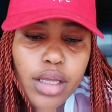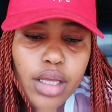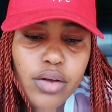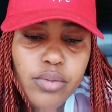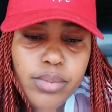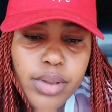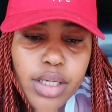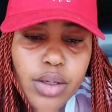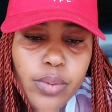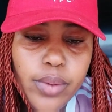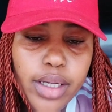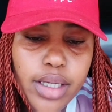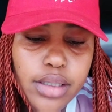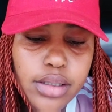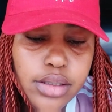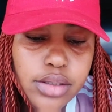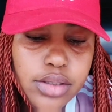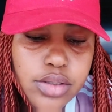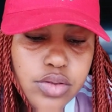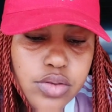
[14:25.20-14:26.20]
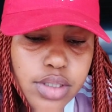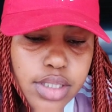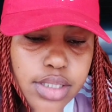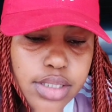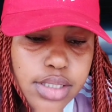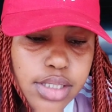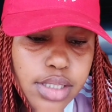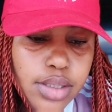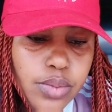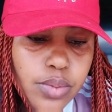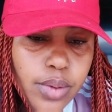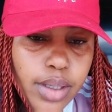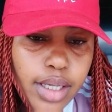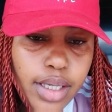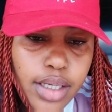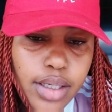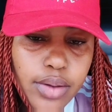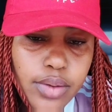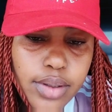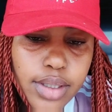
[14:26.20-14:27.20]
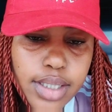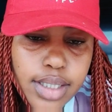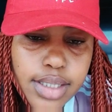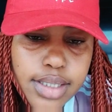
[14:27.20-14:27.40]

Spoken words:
Give me one good reason why you